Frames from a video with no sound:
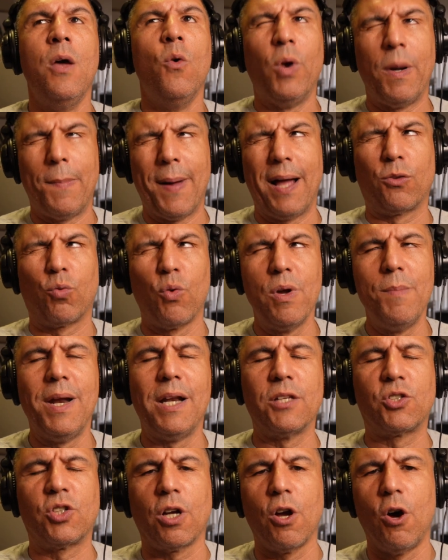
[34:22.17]
with about three
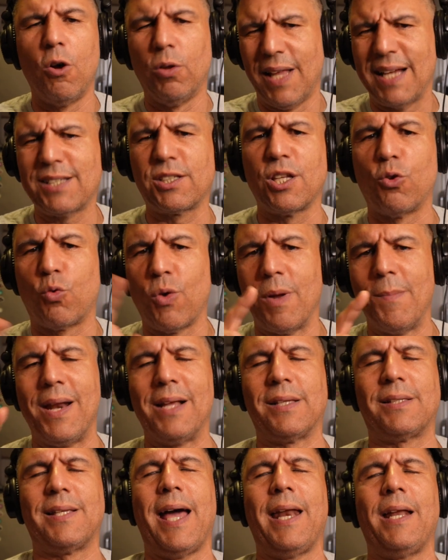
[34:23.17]
minutes to go, less than three
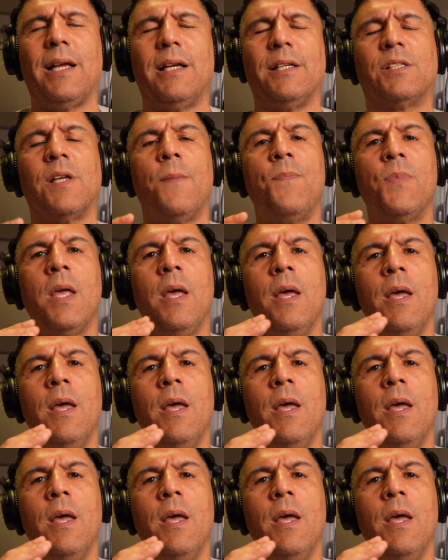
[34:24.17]
minutes, that is,